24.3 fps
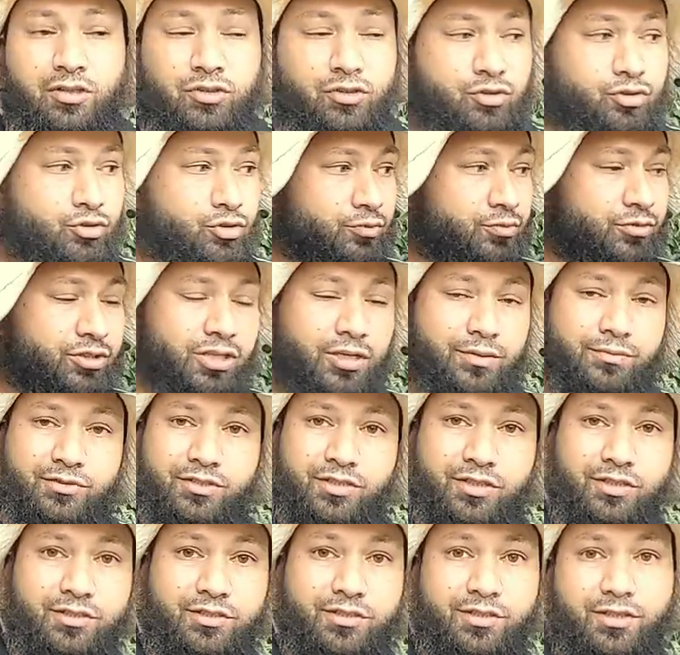sometimes
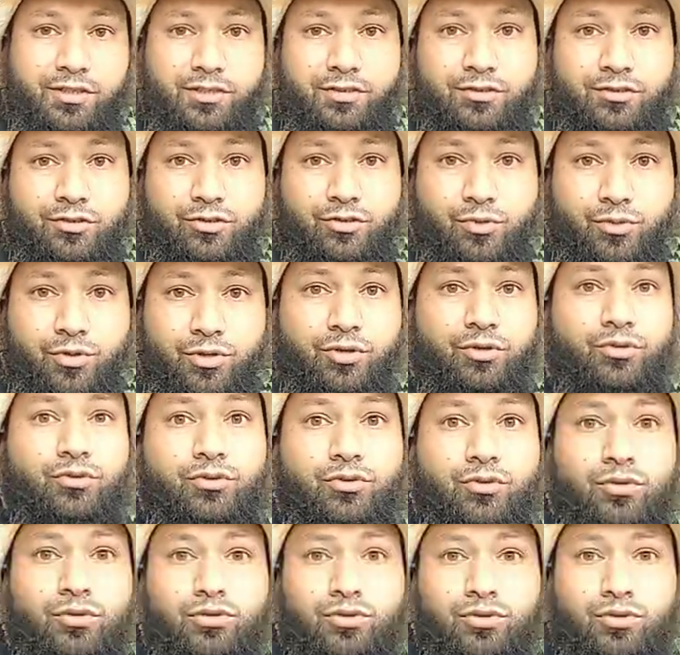these things are growing
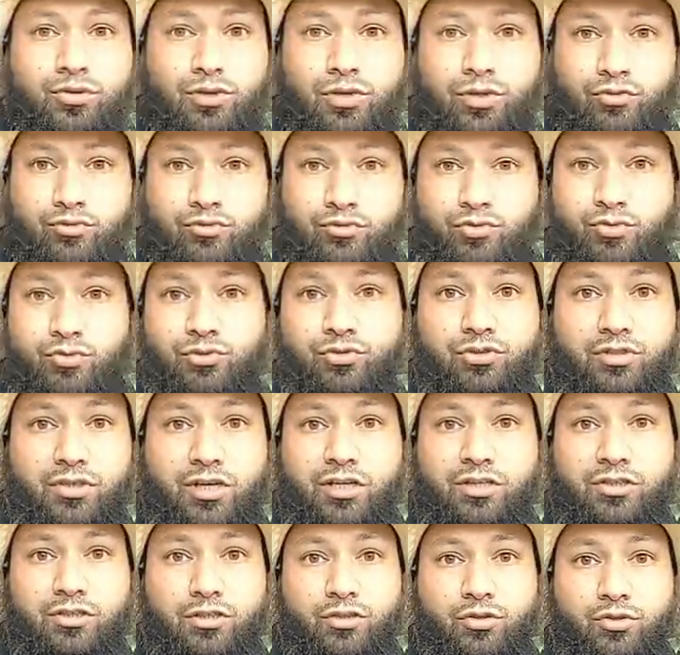on, you know, their roots are
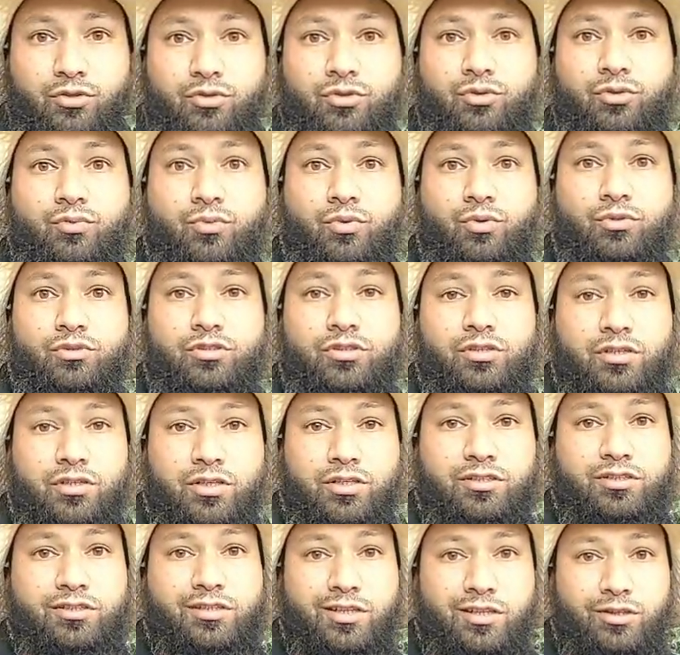actually underwater and
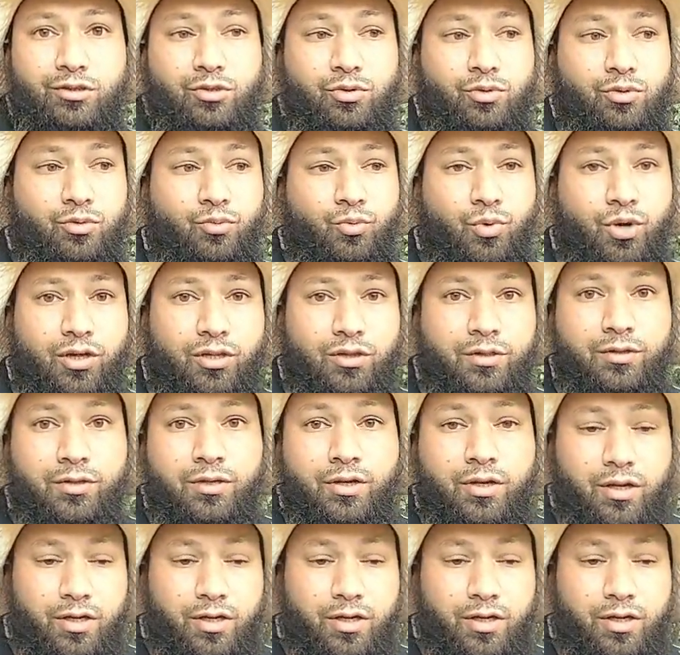they're still doing well.